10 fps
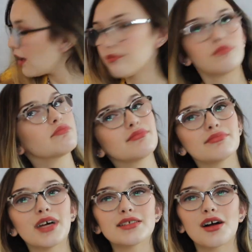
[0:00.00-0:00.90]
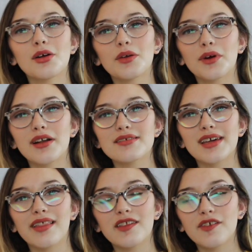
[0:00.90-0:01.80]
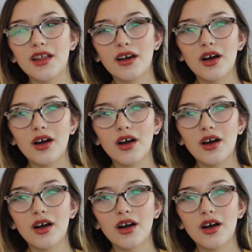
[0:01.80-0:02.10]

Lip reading: Yeah, that's all I really wanted to say in this video.